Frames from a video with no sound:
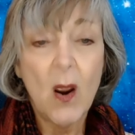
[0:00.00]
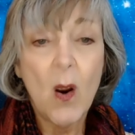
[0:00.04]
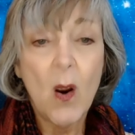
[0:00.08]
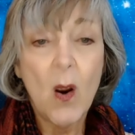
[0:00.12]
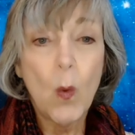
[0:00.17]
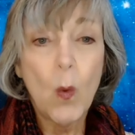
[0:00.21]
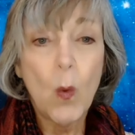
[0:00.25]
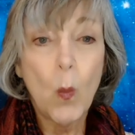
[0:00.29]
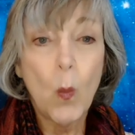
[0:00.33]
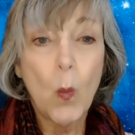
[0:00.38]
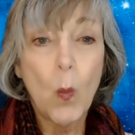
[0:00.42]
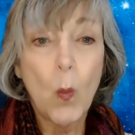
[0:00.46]

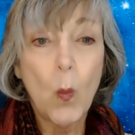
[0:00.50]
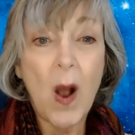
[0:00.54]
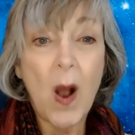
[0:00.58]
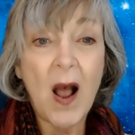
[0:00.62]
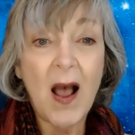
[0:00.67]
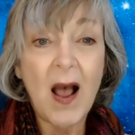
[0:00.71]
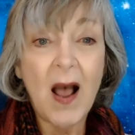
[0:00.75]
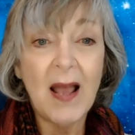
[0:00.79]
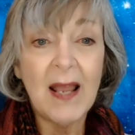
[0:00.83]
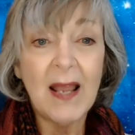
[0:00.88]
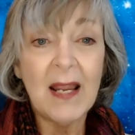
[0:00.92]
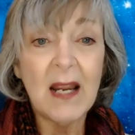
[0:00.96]

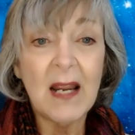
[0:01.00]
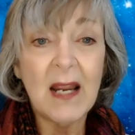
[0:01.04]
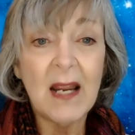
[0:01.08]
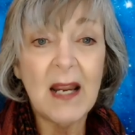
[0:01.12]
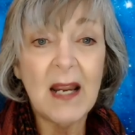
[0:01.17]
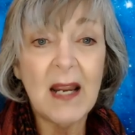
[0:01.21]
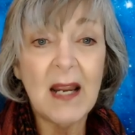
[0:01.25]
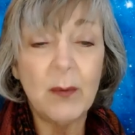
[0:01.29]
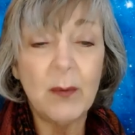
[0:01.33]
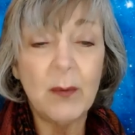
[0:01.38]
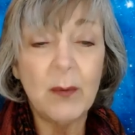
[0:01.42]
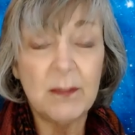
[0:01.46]
why I
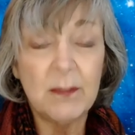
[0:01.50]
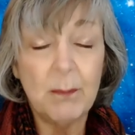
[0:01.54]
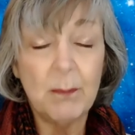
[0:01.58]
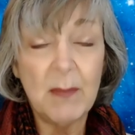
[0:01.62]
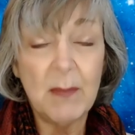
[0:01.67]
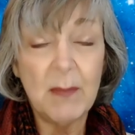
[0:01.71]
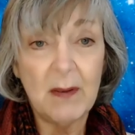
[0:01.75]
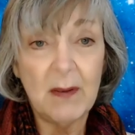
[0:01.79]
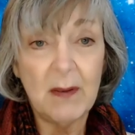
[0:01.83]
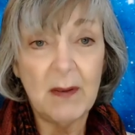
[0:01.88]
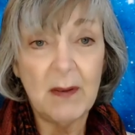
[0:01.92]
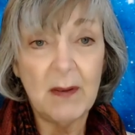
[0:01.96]
was
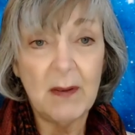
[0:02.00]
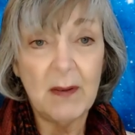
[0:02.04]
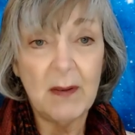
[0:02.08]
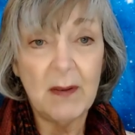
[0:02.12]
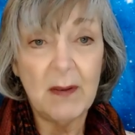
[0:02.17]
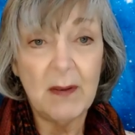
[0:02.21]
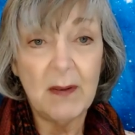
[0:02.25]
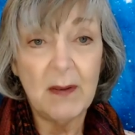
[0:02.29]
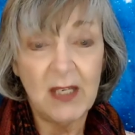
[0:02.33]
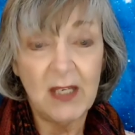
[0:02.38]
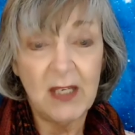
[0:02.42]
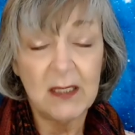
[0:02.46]

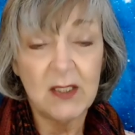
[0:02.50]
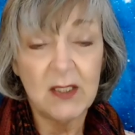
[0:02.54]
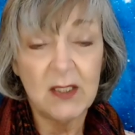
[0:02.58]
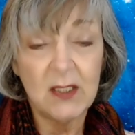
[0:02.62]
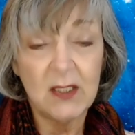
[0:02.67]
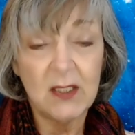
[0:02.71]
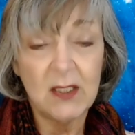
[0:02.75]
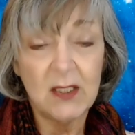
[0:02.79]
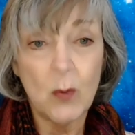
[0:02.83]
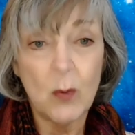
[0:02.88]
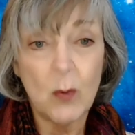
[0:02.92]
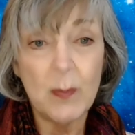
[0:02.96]
having
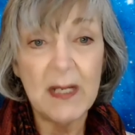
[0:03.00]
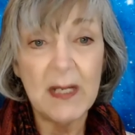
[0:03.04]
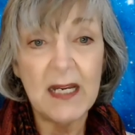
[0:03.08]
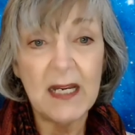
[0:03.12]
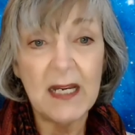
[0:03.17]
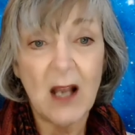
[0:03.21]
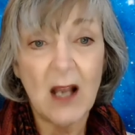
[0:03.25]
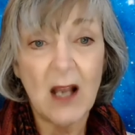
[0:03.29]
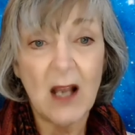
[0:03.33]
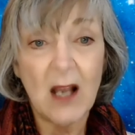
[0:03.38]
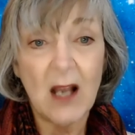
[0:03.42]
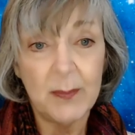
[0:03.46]
so many
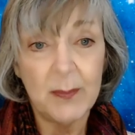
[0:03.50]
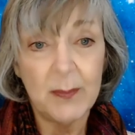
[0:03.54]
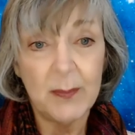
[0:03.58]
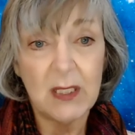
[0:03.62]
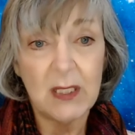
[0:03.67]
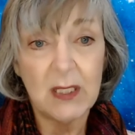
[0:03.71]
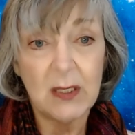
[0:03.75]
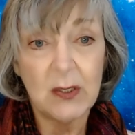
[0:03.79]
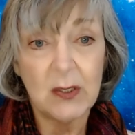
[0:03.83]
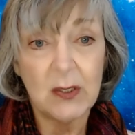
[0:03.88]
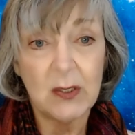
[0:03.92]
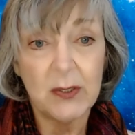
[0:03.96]

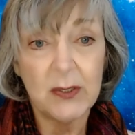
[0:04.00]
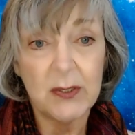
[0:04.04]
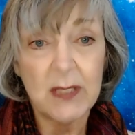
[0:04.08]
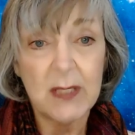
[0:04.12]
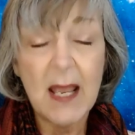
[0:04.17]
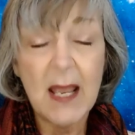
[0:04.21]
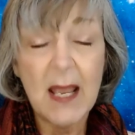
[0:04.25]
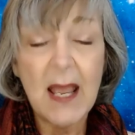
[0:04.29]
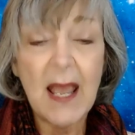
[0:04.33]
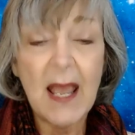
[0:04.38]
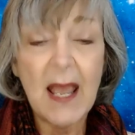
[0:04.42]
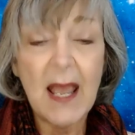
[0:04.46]
obstacles
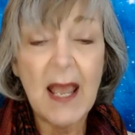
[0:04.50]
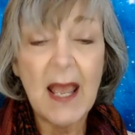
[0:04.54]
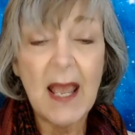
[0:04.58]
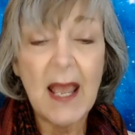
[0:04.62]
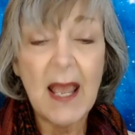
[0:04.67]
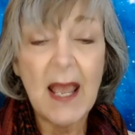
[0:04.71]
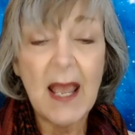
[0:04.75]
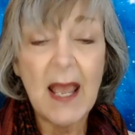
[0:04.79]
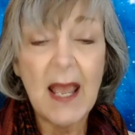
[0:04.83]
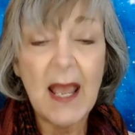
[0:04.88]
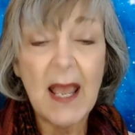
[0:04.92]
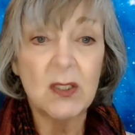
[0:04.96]
and
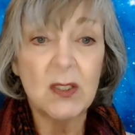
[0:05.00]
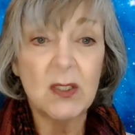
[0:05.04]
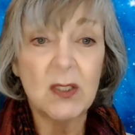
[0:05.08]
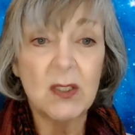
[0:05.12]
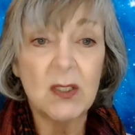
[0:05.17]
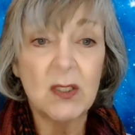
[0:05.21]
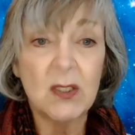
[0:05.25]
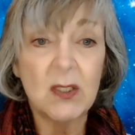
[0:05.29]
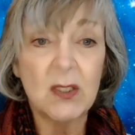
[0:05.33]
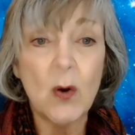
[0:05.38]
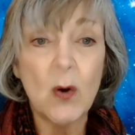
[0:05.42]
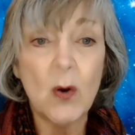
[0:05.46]
meeting
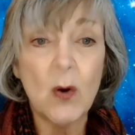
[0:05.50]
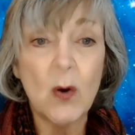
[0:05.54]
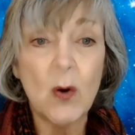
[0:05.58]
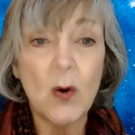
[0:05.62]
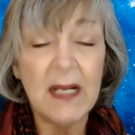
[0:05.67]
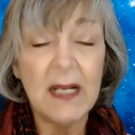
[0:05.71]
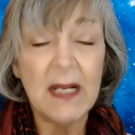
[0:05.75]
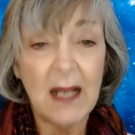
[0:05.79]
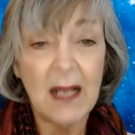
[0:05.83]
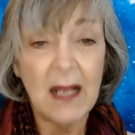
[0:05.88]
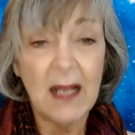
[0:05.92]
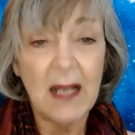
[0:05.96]
so
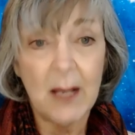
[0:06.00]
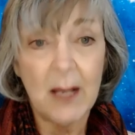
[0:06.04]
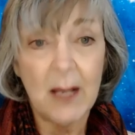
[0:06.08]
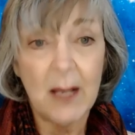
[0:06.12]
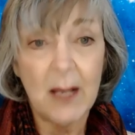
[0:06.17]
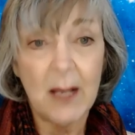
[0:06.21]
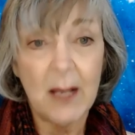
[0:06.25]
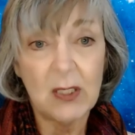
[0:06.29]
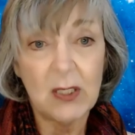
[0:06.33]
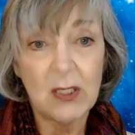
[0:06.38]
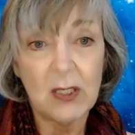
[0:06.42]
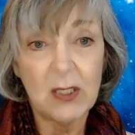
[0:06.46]
many
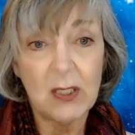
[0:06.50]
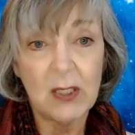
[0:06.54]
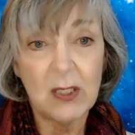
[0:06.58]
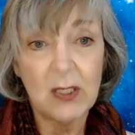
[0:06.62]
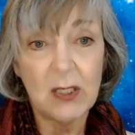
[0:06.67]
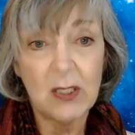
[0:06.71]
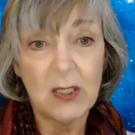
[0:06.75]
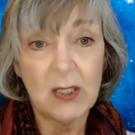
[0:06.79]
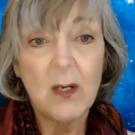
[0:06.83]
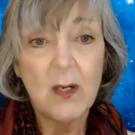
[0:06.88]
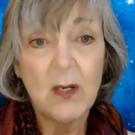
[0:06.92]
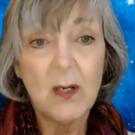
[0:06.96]
obstacles
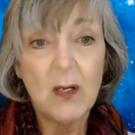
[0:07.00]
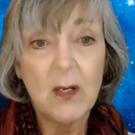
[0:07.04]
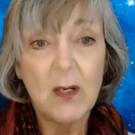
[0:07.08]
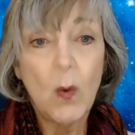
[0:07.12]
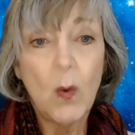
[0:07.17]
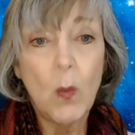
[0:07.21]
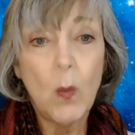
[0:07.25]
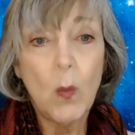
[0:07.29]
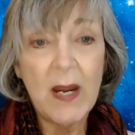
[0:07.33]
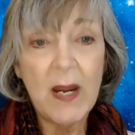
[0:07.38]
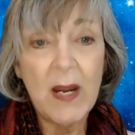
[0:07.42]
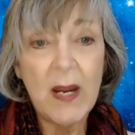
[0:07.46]

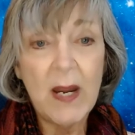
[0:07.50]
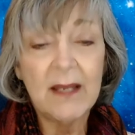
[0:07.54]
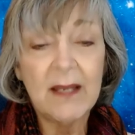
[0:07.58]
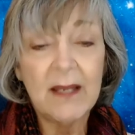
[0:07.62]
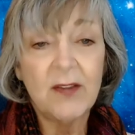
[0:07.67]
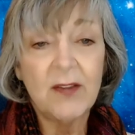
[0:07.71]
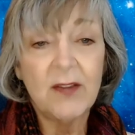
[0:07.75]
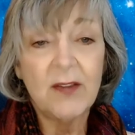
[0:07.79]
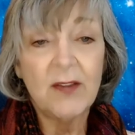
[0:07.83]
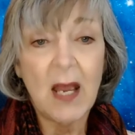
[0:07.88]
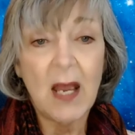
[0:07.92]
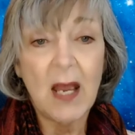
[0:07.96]
with
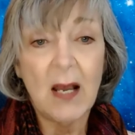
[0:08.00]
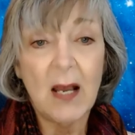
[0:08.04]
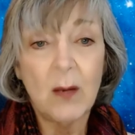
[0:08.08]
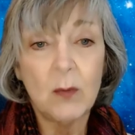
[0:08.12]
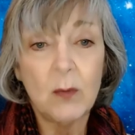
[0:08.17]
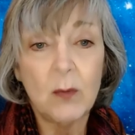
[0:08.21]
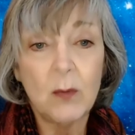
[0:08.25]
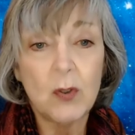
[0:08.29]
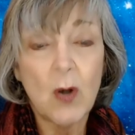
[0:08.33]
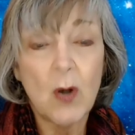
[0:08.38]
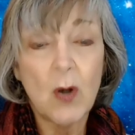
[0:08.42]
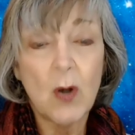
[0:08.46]

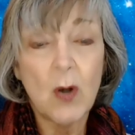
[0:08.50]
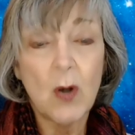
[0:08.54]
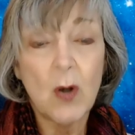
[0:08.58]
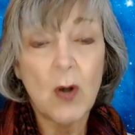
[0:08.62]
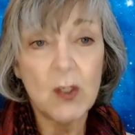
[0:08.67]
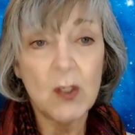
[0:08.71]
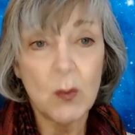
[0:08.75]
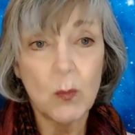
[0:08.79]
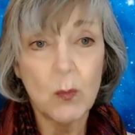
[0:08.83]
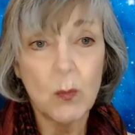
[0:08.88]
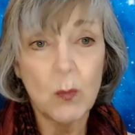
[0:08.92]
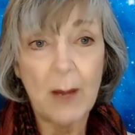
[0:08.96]
trying to
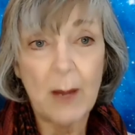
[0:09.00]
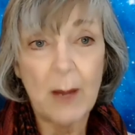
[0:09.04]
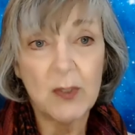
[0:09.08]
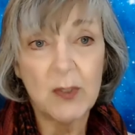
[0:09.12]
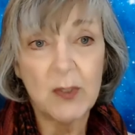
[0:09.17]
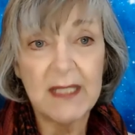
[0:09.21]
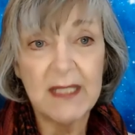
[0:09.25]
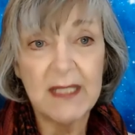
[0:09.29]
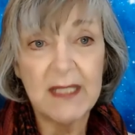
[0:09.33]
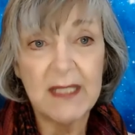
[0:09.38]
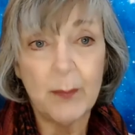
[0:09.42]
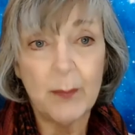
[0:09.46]

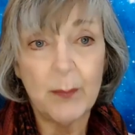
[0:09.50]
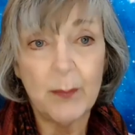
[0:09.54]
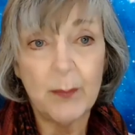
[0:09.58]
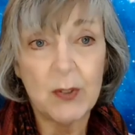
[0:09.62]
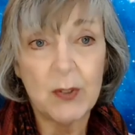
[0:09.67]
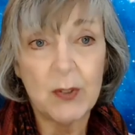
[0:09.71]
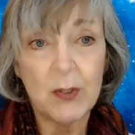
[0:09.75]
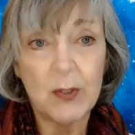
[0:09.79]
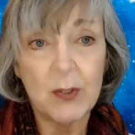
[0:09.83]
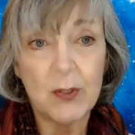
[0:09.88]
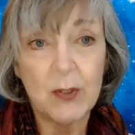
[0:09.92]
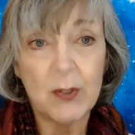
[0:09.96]
represent
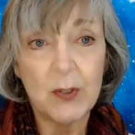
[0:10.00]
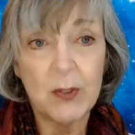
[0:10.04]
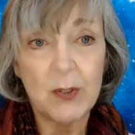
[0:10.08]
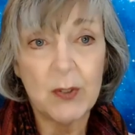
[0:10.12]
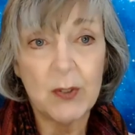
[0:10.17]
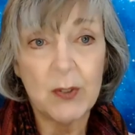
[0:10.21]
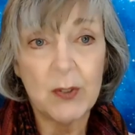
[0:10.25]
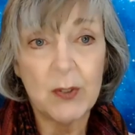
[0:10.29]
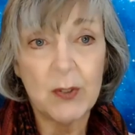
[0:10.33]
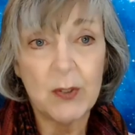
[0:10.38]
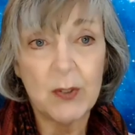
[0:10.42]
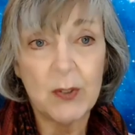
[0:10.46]
persons
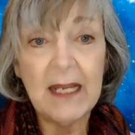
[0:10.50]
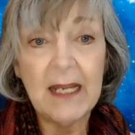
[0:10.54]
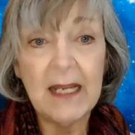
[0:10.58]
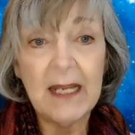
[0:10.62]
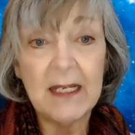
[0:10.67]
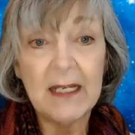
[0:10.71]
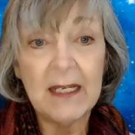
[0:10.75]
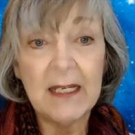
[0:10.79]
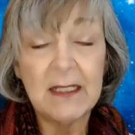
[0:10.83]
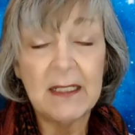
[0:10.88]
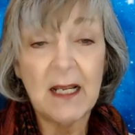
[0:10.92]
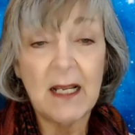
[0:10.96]

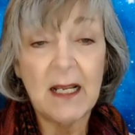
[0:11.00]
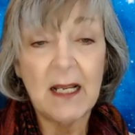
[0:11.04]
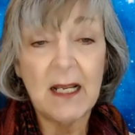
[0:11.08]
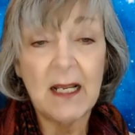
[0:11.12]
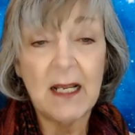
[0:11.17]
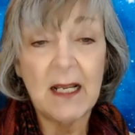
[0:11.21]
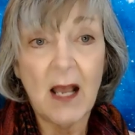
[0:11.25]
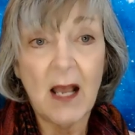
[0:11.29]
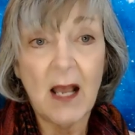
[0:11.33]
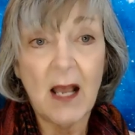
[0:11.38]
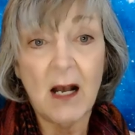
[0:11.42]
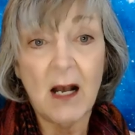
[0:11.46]
in
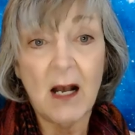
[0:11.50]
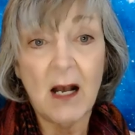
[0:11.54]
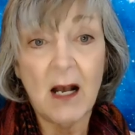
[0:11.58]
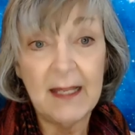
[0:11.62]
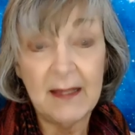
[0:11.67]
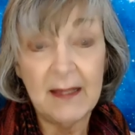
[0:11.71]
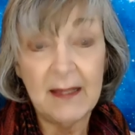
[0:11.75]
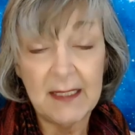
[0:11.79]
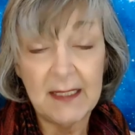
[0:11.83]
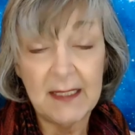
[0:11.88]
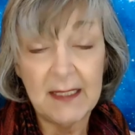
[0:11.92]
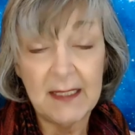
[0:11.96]

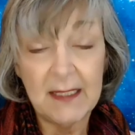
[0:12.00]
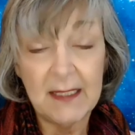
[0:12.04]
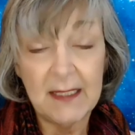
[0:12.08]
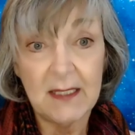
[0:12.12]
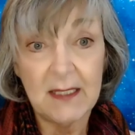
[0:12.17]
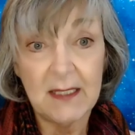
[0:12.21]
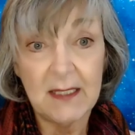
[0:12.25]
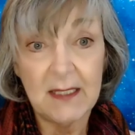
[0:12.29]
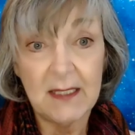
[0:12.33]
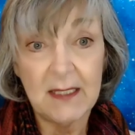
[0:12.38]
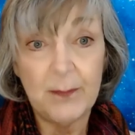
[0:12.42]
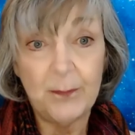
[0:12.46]
this system.